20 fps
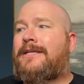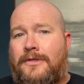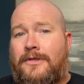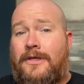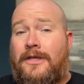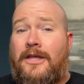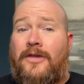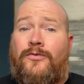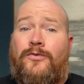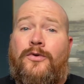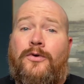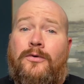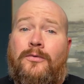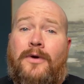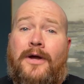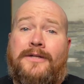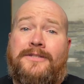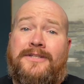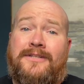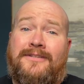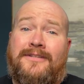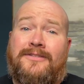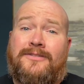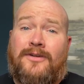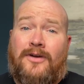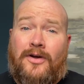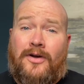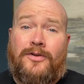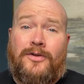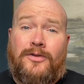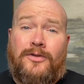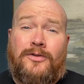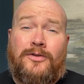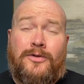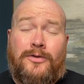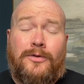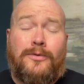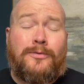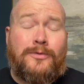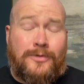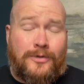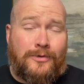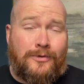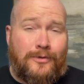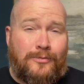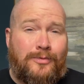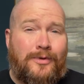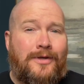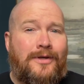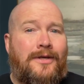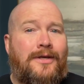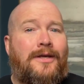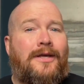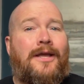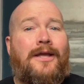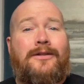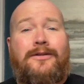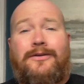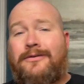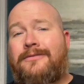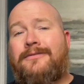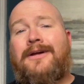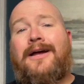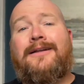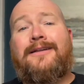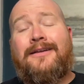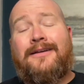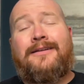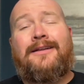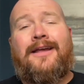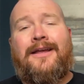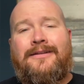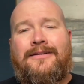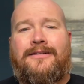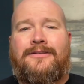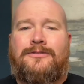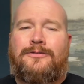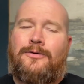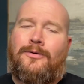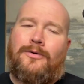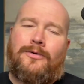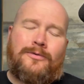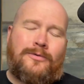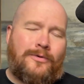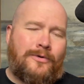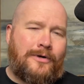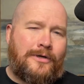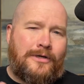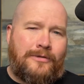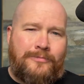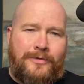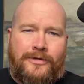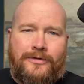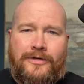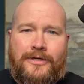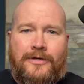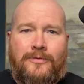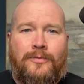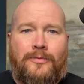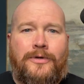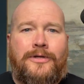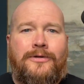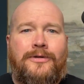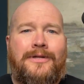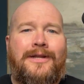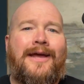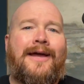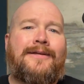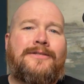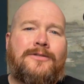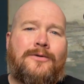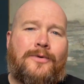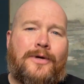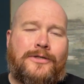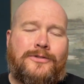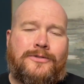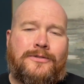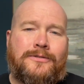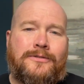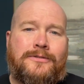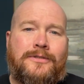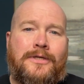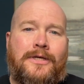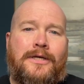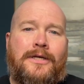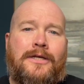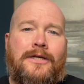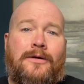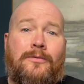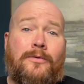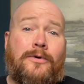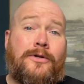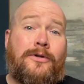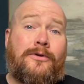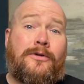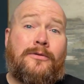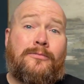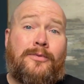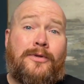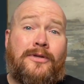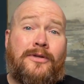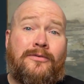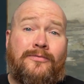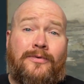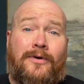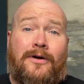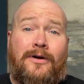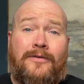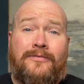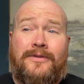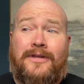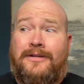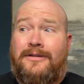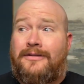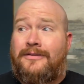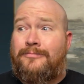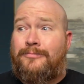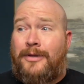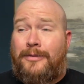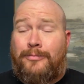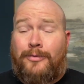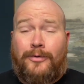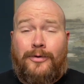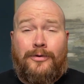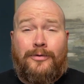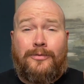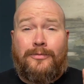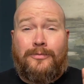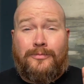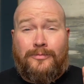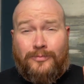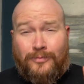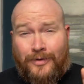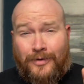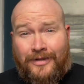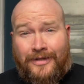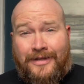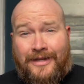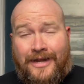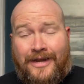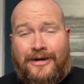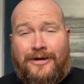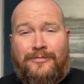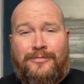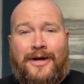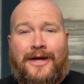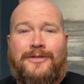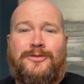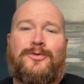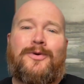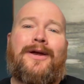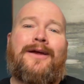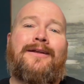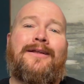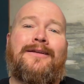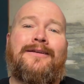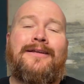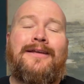If you're watching this on YouTube and you're not in a Discord or a community where you can ask questions and where you can be involved in people who really care about trading